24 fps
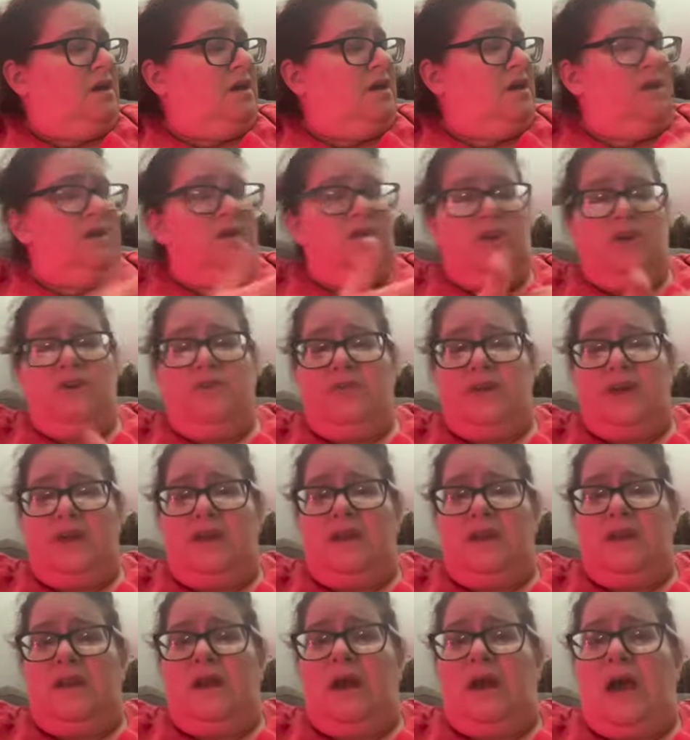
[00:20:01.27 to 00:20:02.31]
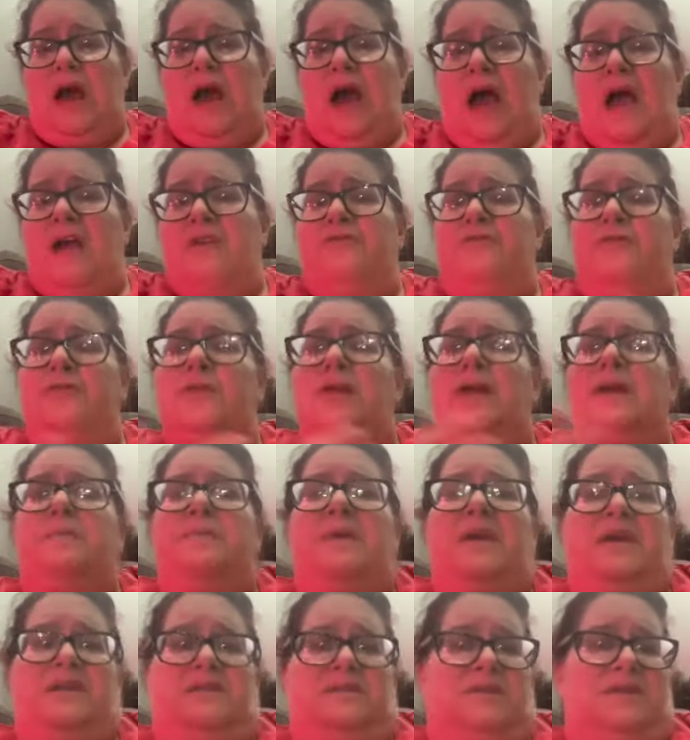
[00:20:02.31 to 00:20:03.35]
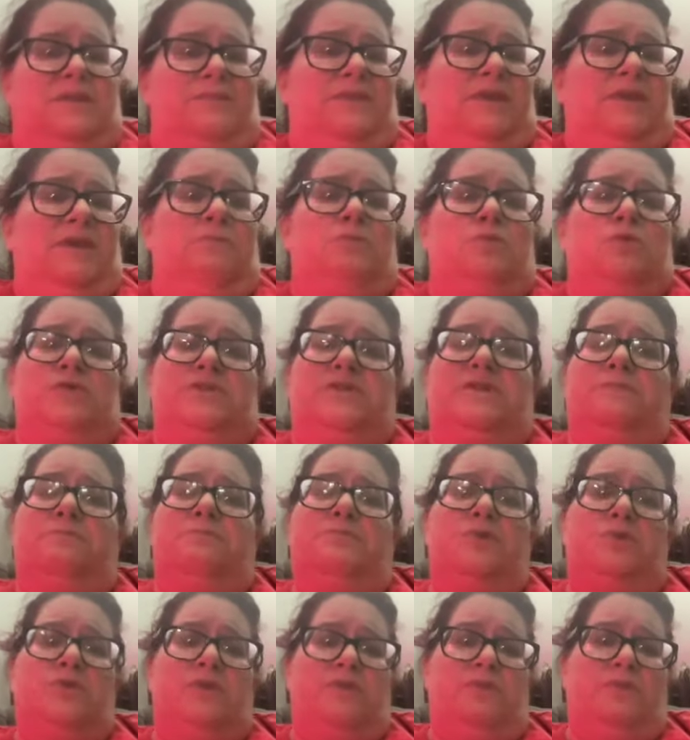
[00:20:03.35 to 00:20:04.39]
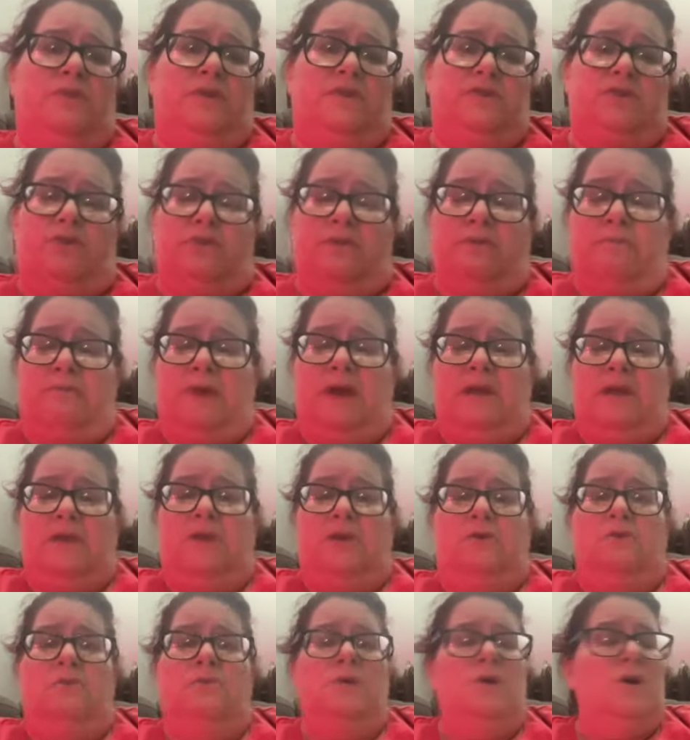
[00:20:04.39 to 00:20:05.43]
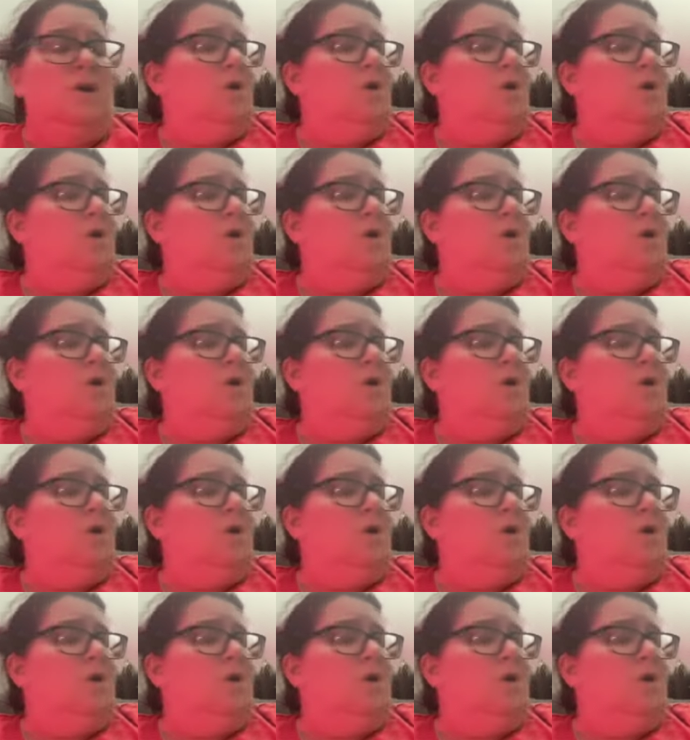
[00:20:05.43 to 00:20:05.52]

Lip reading: that I feel like making something more simple than what's on the menu,